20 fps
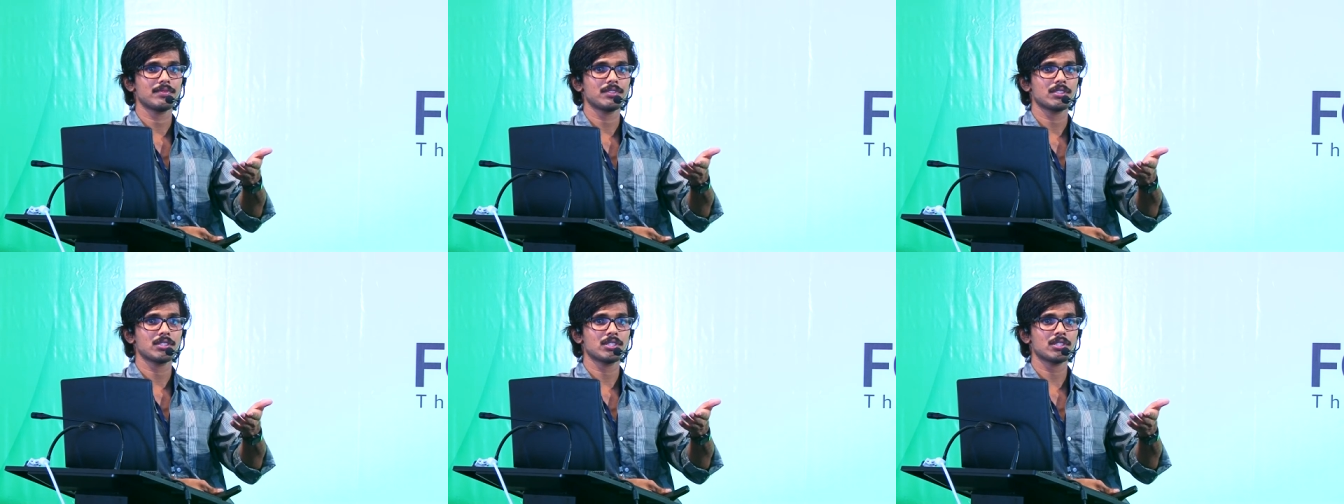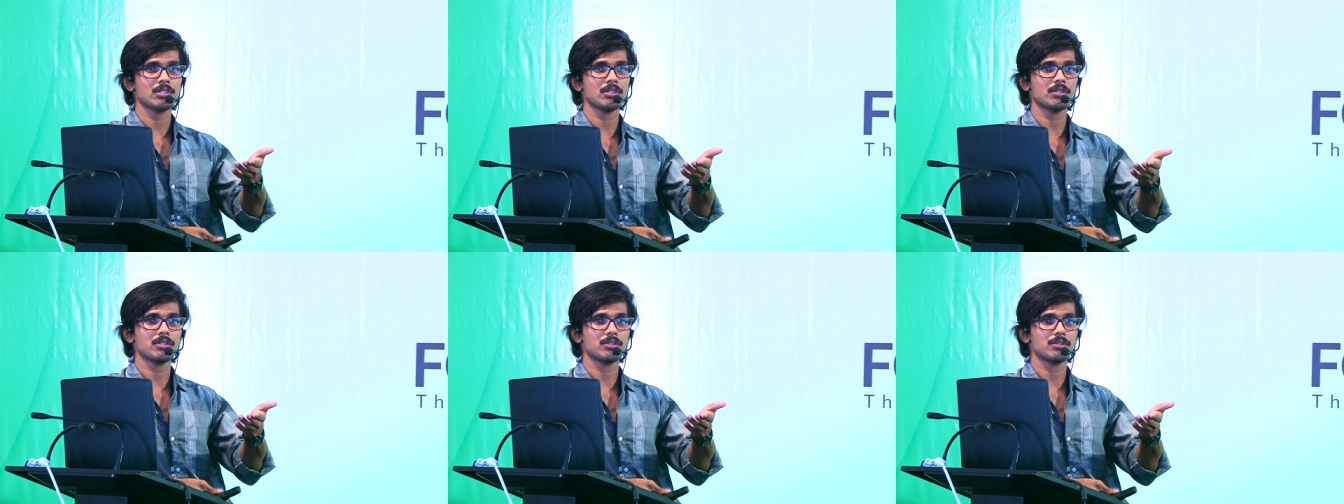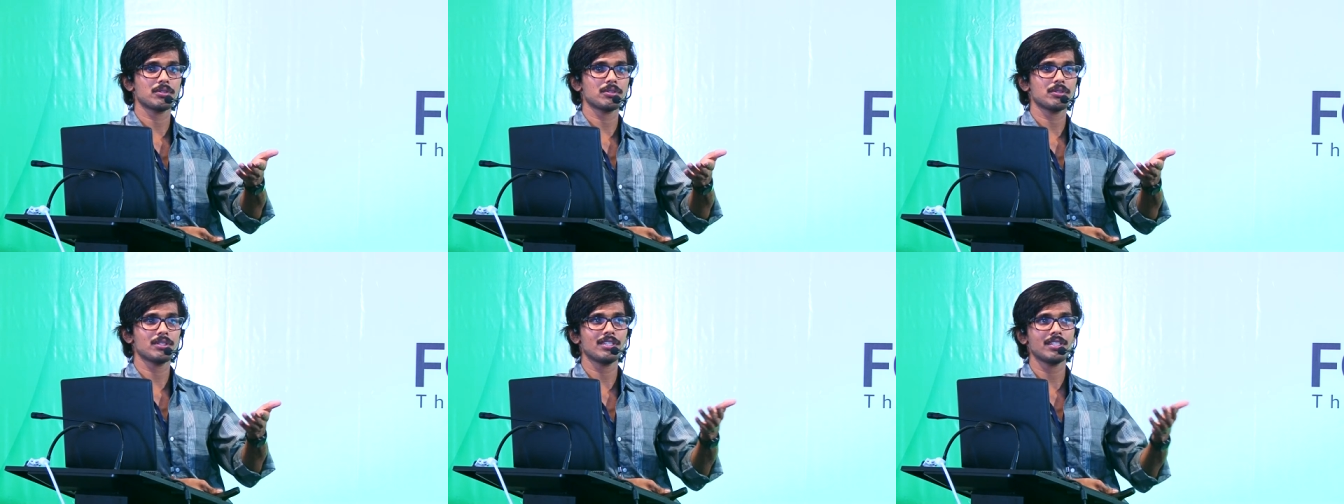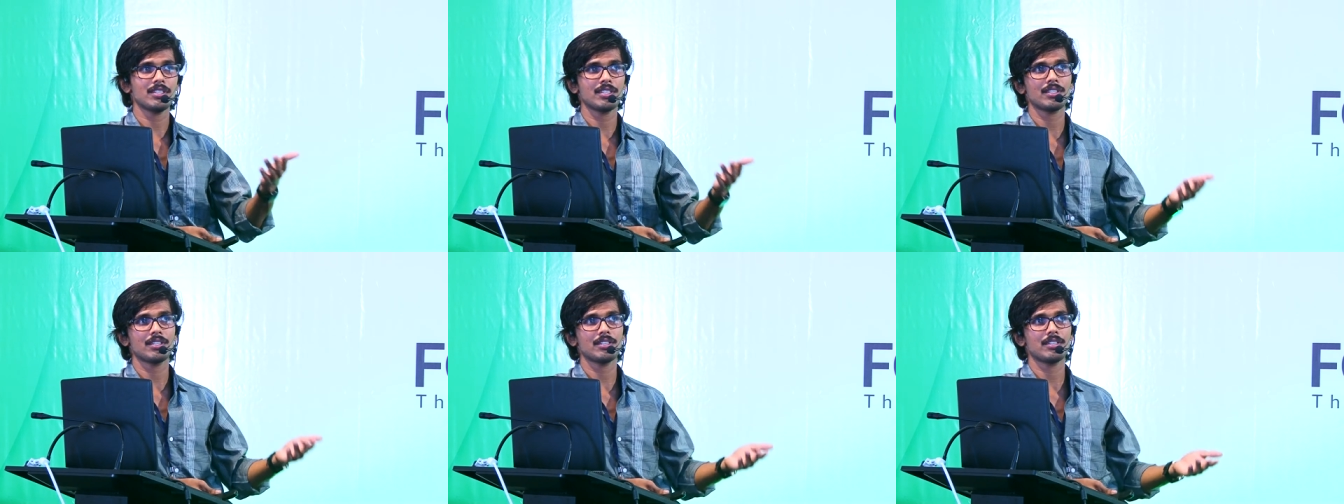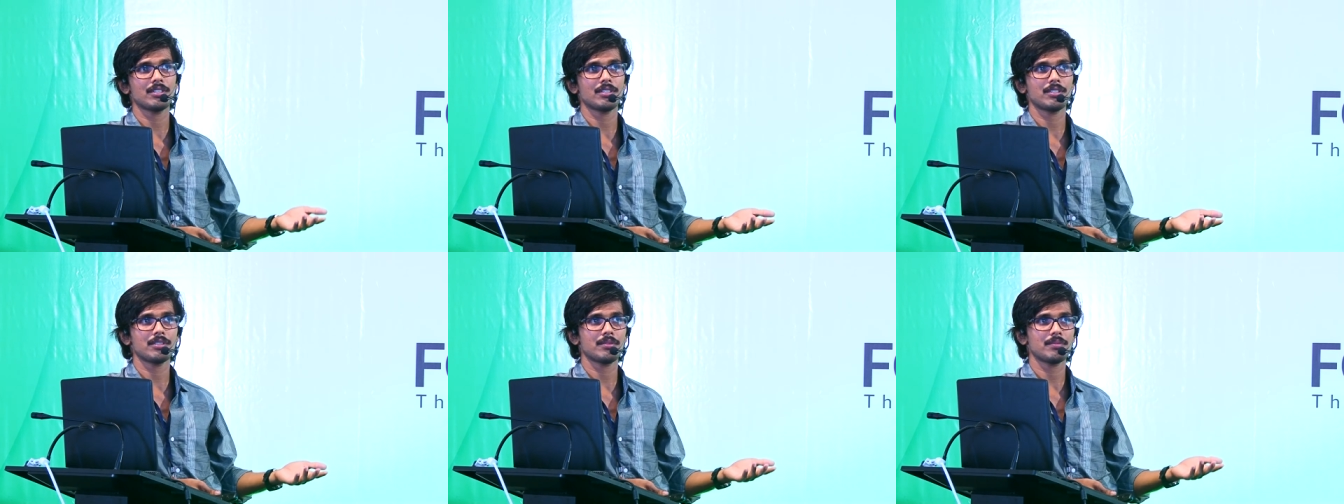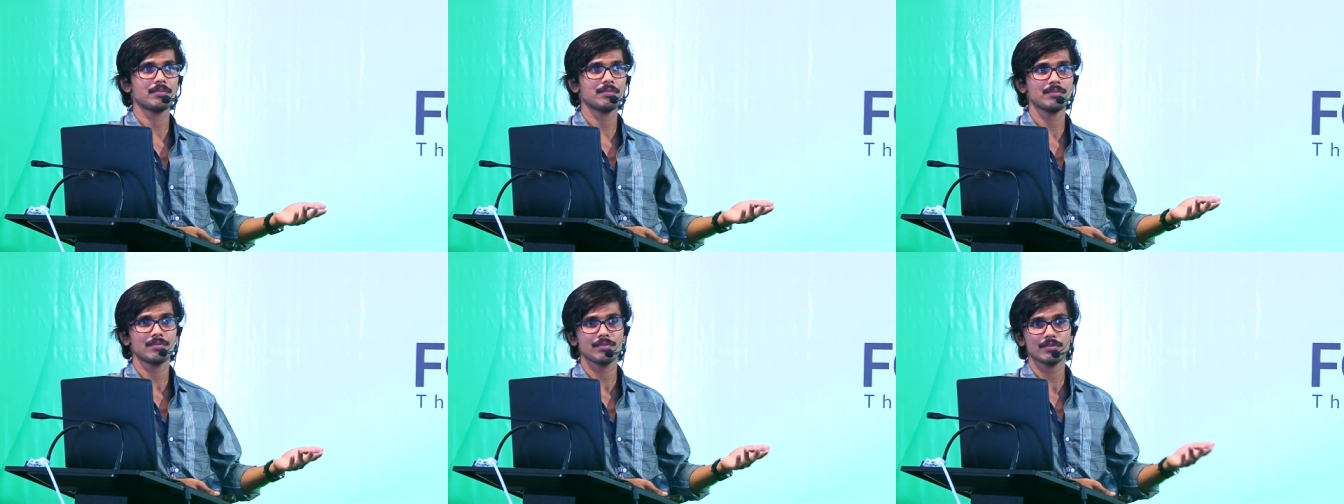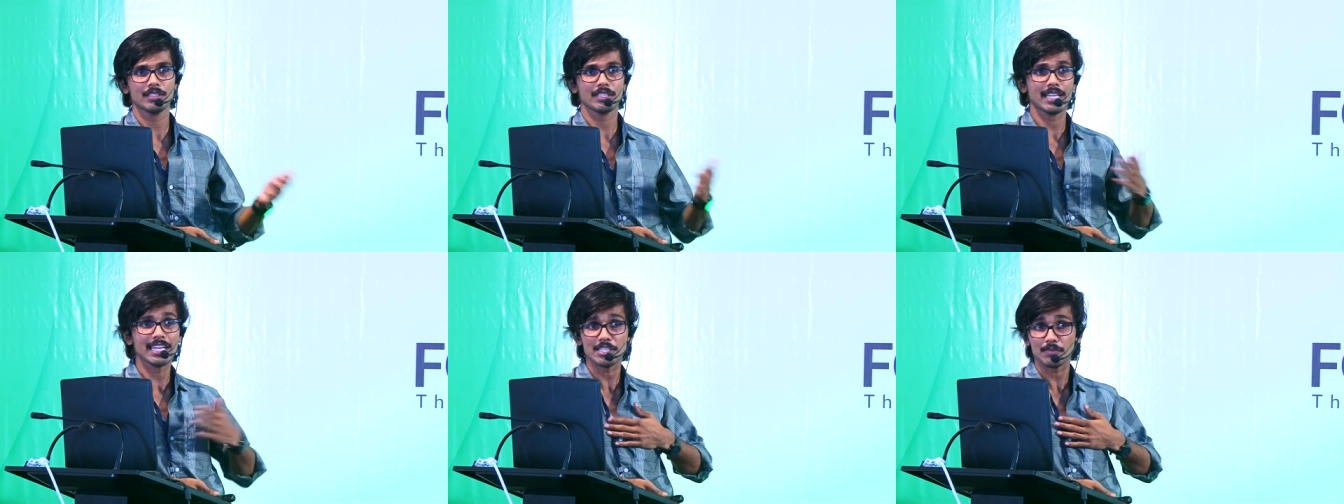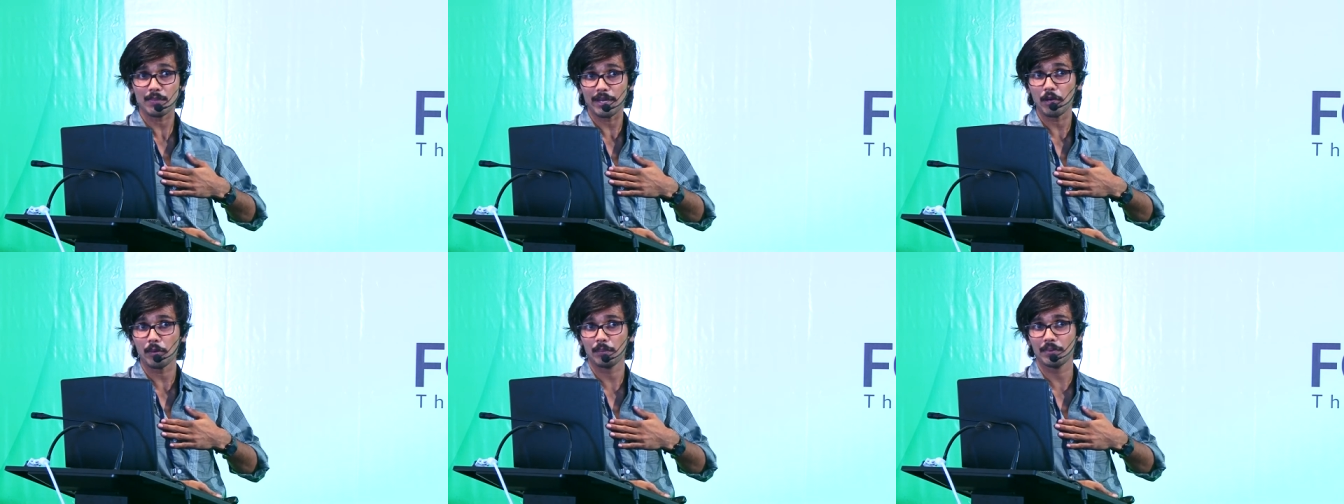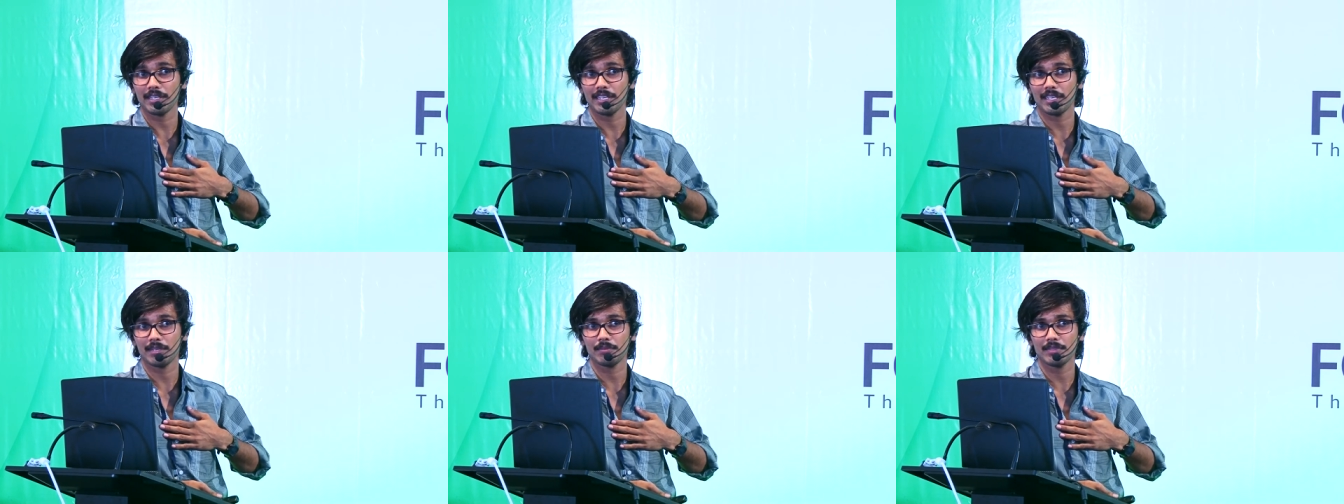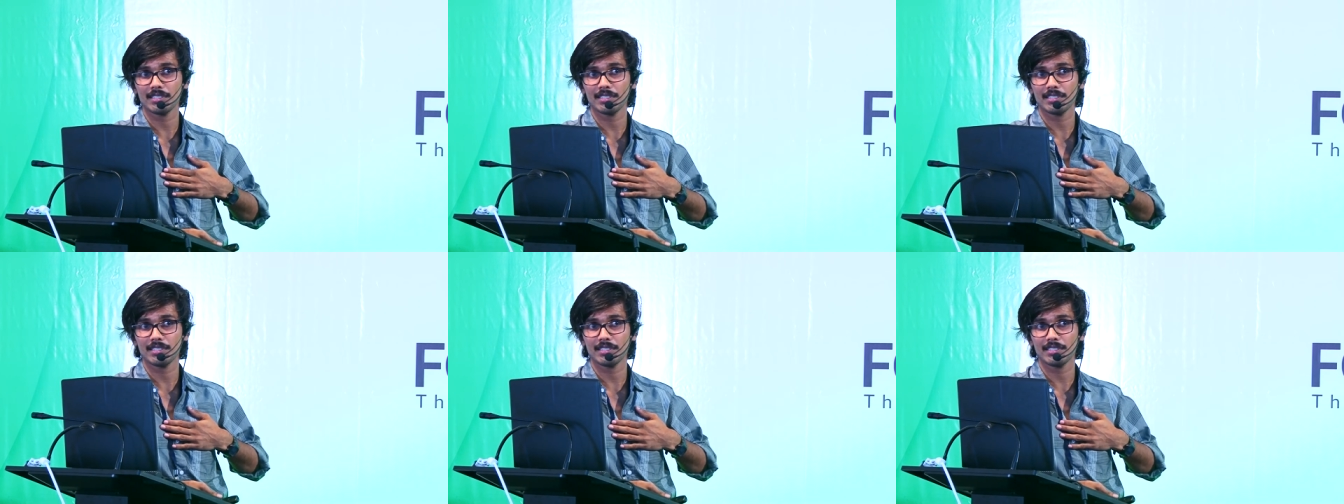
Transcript: So uh, that's my opinion.